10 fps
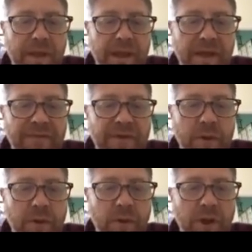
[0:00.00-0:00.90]
If
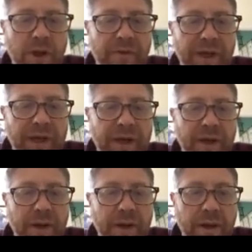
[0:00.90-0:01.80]
you look over
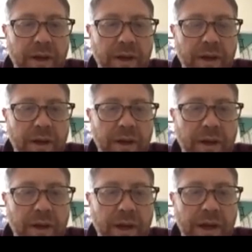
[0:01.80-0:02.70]
here,
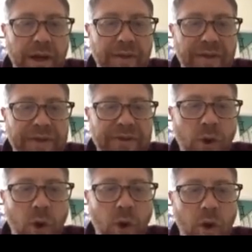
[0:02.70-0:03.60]
this
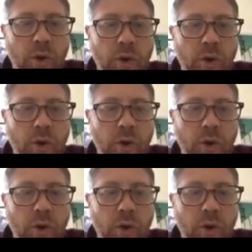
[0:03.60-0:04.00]
hole